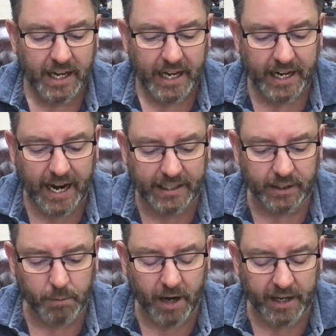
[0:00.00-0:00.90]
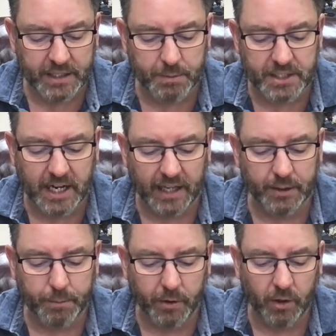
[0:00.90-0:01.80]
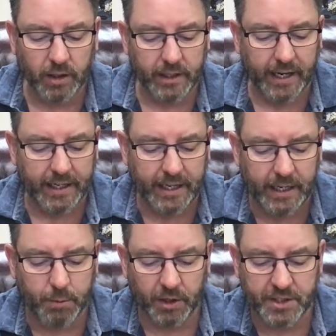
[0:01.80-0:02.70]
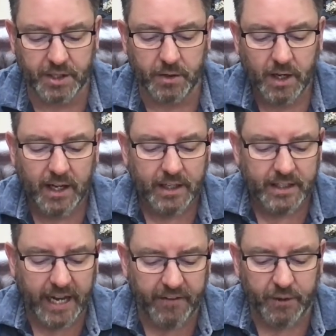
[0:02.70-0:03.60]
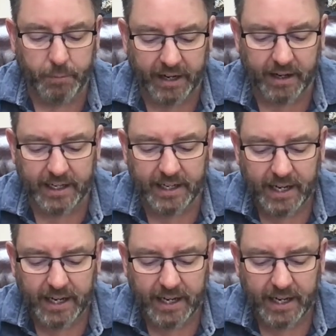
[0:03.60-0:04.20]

and hang their bodies beside the pool at Hebron. So David buried